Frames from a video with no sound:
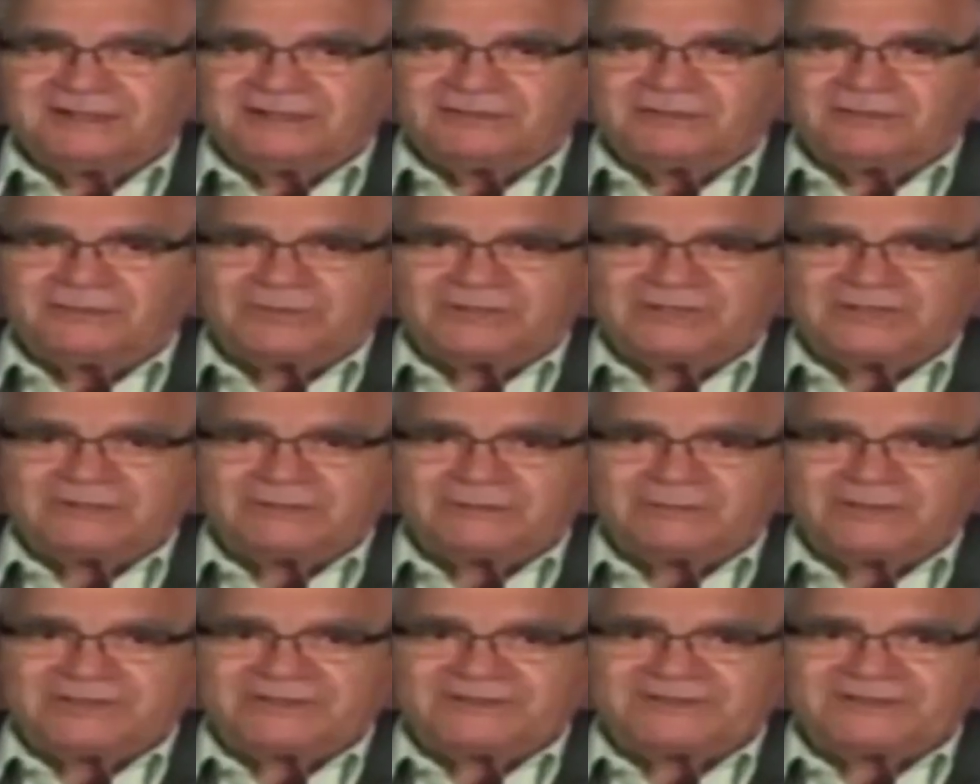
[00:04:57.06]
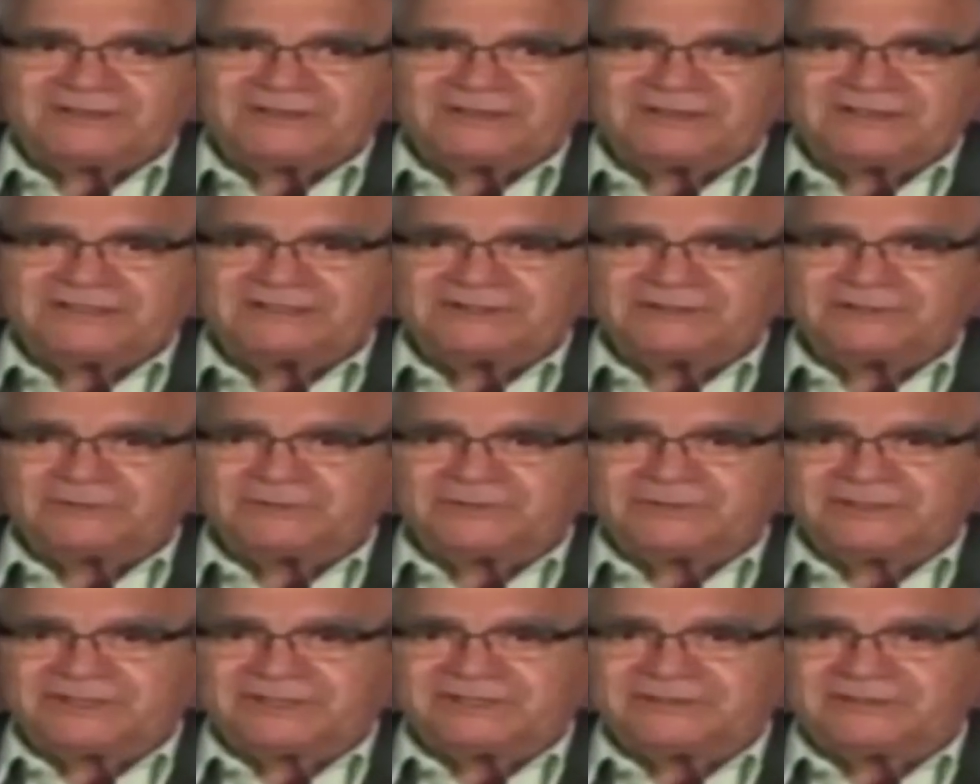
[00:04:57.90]
Well, one thing led to
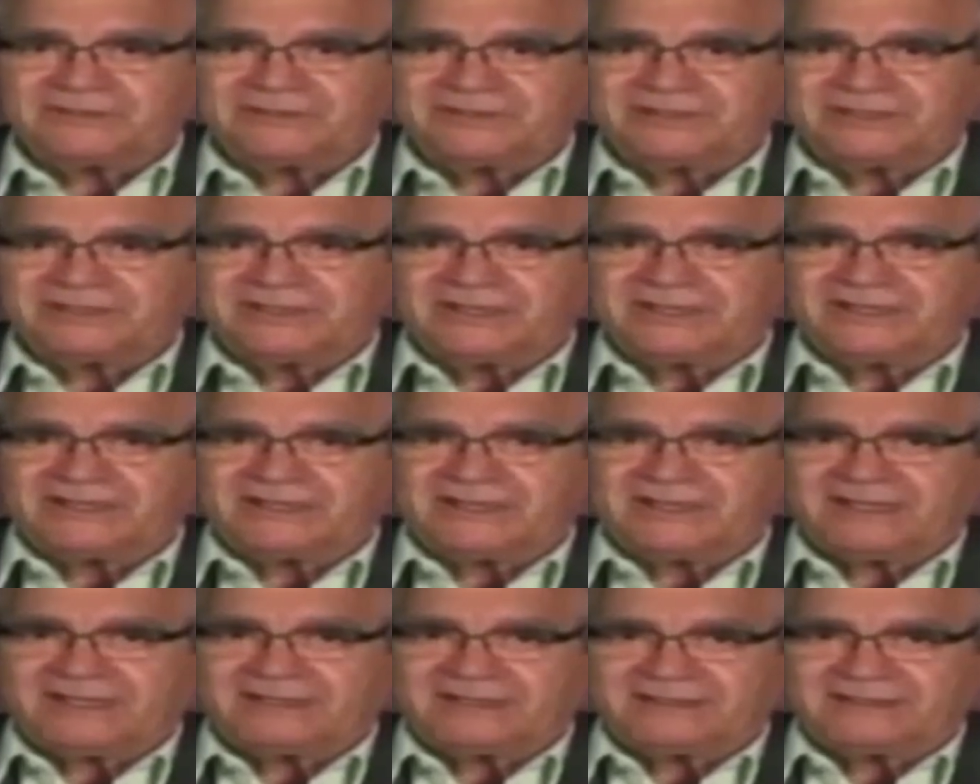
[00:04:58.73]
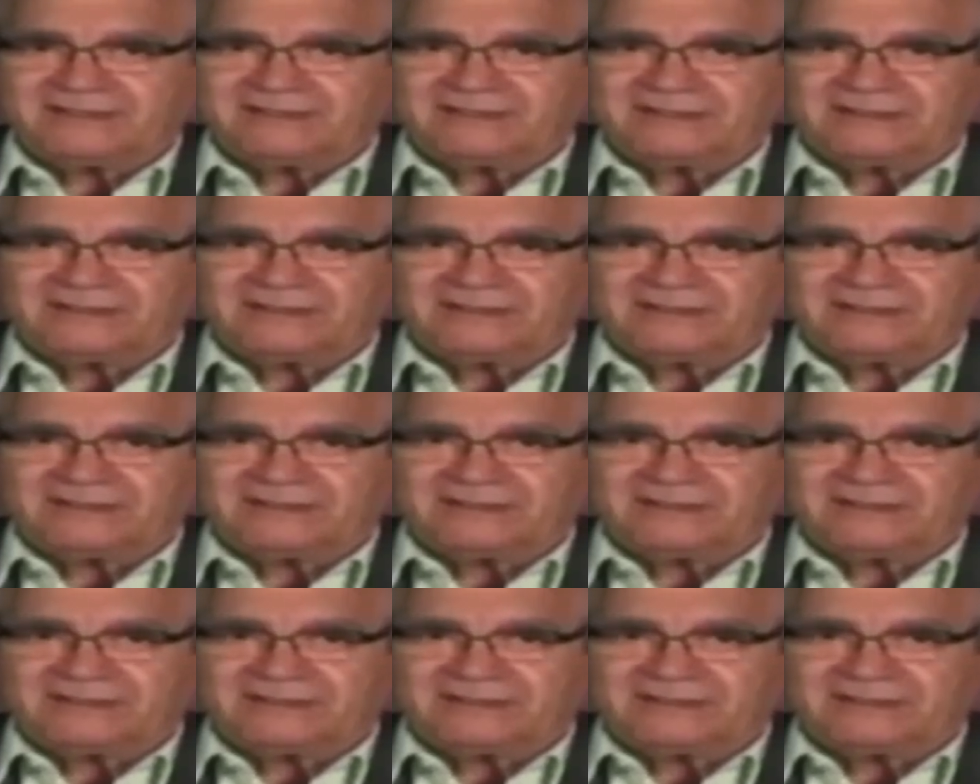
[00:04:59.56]
another, and